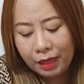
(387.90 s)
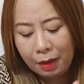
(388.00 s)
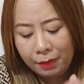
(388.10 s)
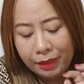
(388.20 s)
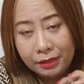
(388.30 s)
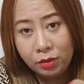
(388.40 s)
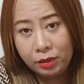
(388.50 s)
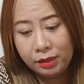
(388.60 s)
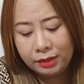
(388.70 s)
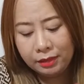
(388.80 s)
cameras, so
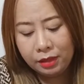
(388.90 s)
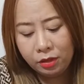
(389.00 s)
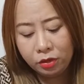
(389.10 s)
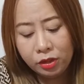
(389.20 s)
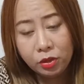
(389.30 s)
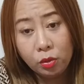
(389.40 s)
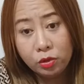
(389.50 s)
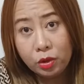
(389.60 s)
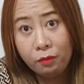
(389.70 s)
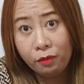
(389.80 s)
they said that there's
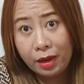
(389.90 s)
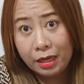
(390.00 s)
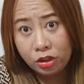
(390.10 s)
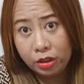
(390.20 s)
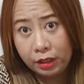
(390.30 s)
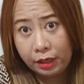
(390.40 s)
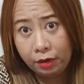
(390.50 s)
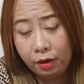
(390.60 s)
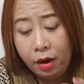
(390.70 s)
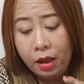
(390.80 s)
also a flash
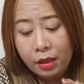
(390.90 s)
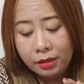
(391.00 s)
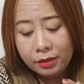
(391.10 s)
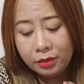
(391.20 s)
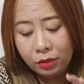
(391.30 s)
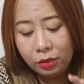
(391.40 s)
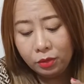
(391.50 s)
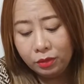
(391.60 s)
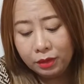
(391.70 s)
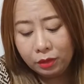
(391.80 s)
here.
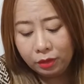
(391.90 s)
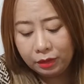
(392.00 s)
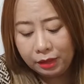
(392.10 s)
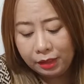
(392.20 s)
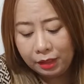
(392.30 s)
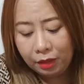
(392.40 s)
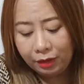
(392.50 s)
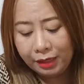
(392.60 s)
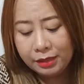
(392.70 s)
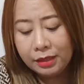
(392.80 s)
So the good thing here
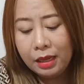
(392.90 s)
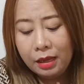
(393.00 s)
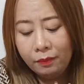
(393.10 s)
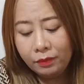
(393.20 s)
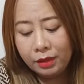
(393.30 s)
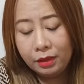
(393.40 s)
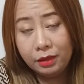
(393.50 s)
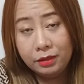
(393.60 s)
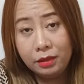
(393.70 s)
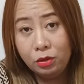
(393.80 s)
is the
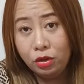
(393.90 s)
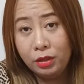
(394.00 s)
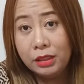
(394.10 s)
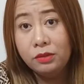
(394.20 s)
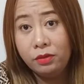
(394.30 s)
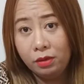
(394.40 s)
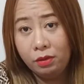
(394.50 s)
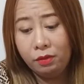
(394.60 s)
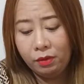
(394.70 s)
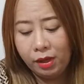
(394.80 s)
resolution is
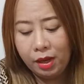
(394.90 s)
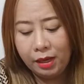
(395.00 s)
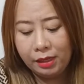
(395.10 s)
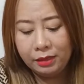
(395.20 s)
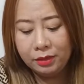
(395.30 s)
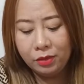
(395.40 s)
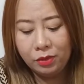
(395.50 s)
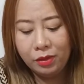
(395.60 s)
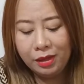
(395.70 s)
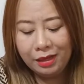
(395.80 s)
very, very high.
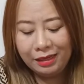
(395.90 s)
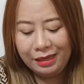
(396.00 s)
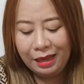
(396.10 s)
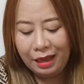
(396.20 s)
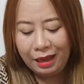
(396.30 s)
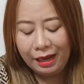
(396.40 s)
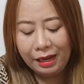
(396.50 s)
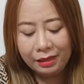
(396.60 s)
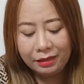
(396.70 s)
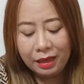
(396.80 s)
So yeah,
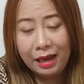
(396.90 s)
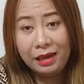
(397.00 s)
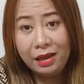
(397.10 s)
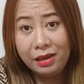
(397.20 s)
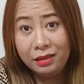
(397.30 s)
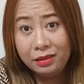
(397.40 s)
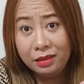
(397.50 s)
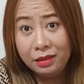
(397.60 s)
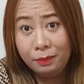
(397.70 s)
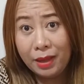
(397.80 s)
and I like
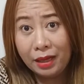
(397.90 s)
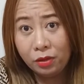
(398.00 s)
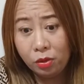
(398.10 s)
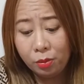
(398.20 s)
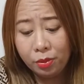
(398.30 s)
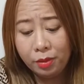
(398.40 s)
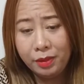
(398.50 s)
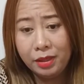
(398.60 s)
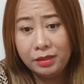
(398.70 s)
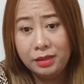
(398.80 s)
the back cover
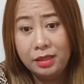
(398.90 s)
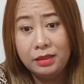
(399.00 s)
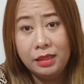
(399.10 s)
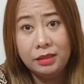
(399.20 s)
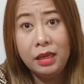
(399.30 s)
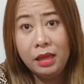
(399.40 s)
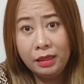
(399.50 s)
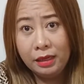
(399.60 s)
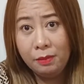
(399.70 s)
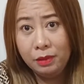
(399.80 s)
because this is,
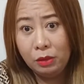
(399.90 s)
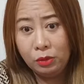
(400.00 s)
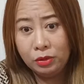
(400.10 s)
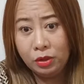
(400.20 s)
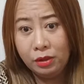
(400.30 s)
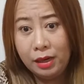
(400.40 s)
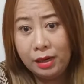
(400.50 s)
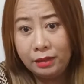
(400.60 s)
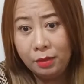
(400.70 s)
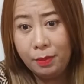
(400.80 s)
come closer, I
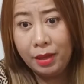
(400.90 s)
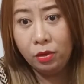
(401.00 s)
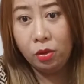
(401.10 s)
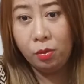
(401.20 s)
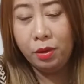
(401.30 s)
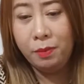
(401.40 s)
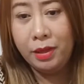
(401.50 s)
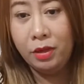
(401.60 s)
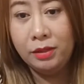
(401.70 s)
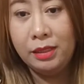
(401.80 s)
like the back cover
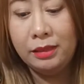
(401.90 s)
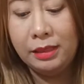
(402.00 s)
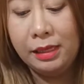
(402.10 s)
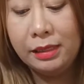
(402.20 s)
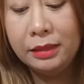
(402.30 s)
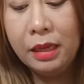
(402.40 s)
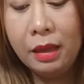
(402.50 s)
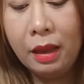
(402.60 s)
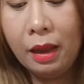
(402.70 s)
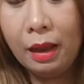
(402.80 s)
because this is
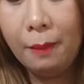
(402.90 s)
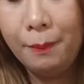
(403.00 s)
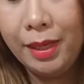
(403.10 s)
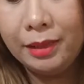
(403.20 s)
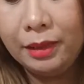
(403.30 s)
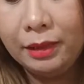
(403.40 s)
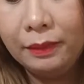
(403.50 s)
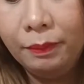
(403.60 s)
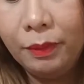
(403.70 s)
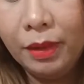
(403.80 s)
a metal.